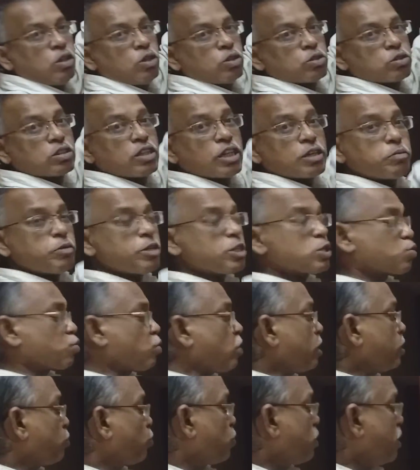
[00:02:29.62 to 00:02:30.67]
So that means
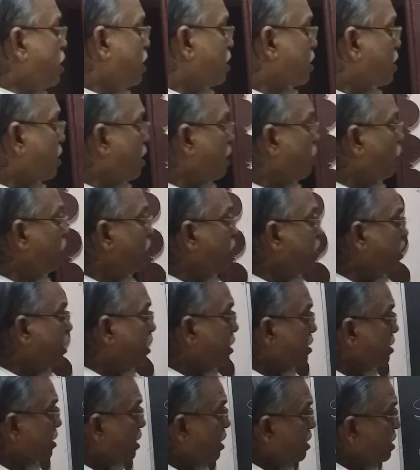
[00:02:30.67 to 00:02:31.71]
what we are covering
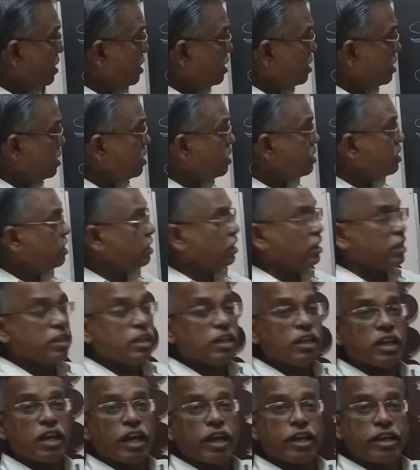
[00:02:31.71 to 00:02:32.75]
entire
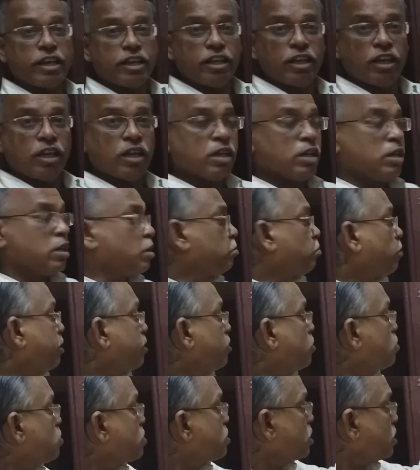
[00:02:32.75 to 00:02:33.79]
real line by
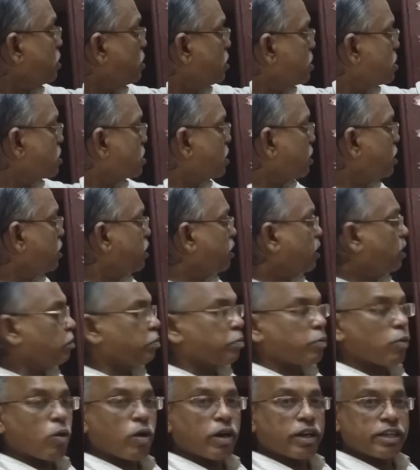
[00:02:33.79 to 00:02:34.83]
using these critical
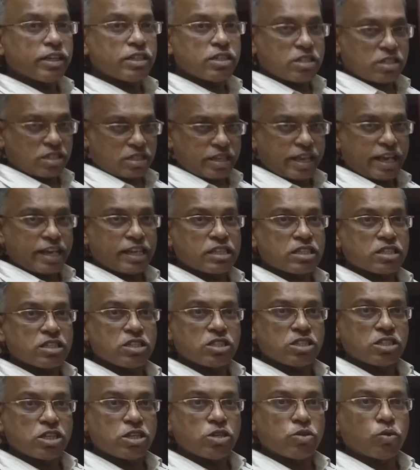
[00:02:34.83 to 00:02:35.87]
points x
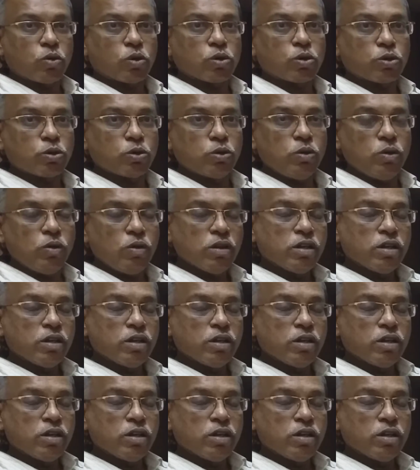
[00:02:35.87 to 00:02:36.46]
is equal to